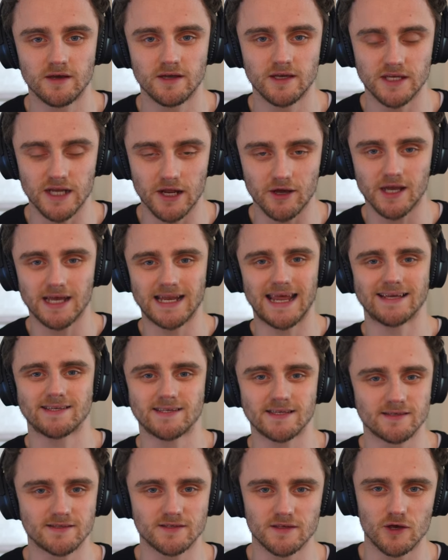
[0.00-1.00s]
you know,
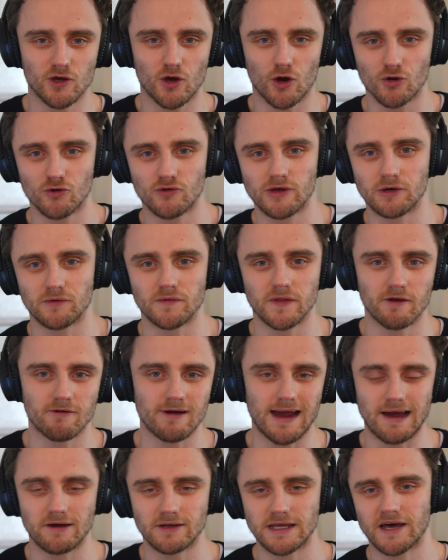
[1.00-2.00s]
connecting to the concrete on the
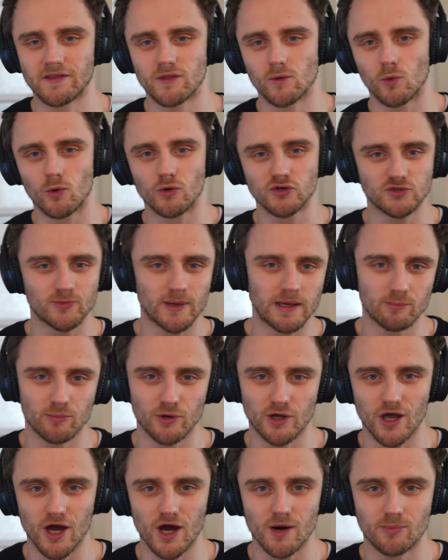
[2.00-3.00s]
ground, how the walls were being
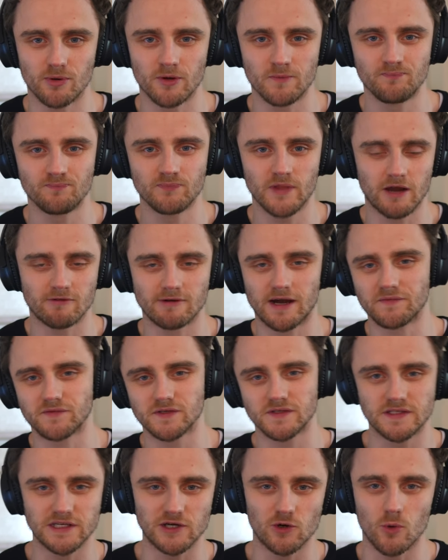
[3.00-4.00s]
put up around
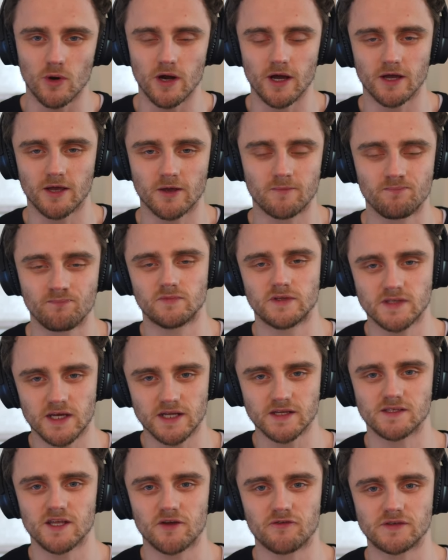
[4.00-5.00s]
the steelwork. This
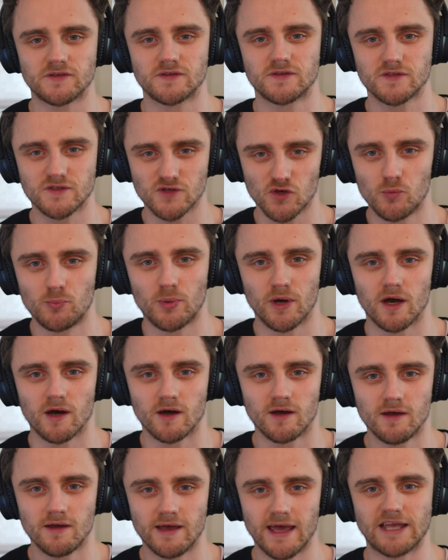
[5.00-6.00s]
kind of stuff is super
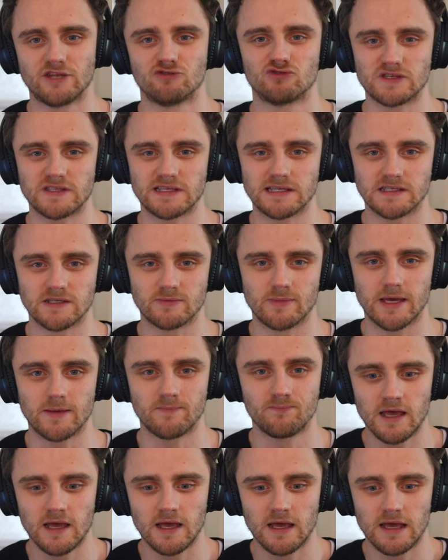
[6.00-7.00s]
interesting to me.